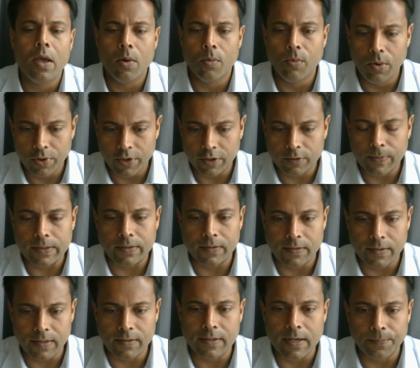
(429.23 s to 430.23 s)
we would expect to
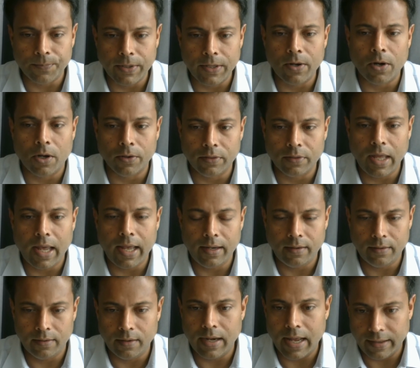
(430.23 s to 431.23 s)
see something on that
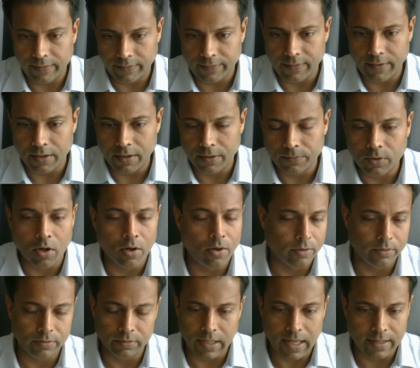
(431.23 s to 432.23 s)
next year
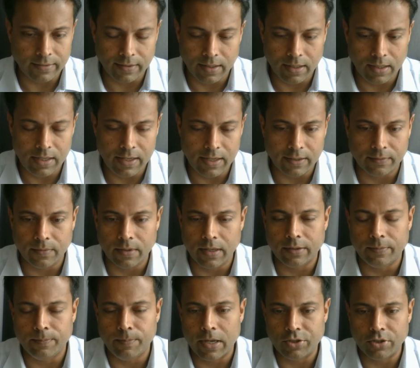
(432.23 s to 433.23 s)
or as early as,
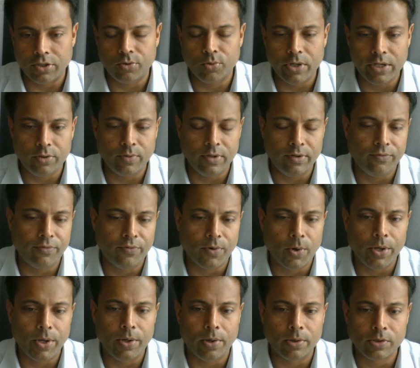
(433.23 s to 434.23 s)
as budget
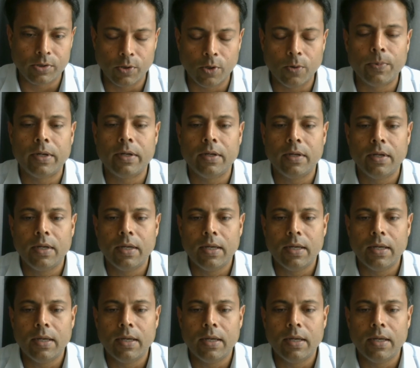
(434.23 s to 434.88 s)
2024 in October.